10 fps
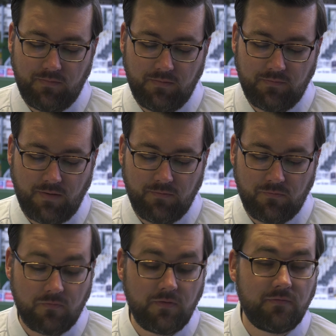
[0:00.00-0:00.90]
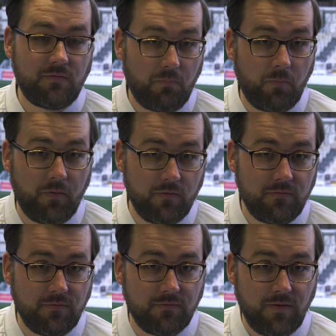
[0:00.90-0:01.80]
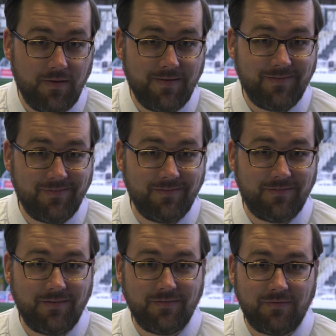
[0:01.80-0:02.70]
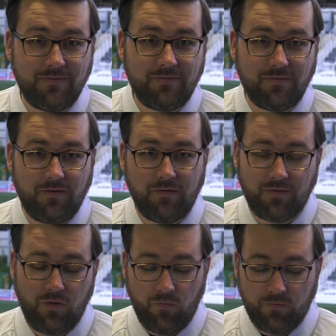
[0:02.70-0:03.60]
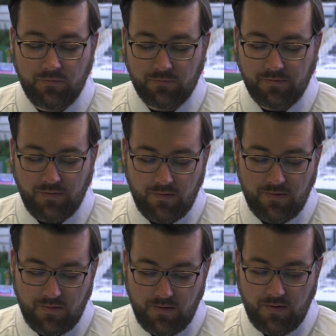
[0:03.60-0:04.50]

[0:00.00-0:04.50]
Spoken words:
He's had 3 sub-appearances since his signing on the dotted line.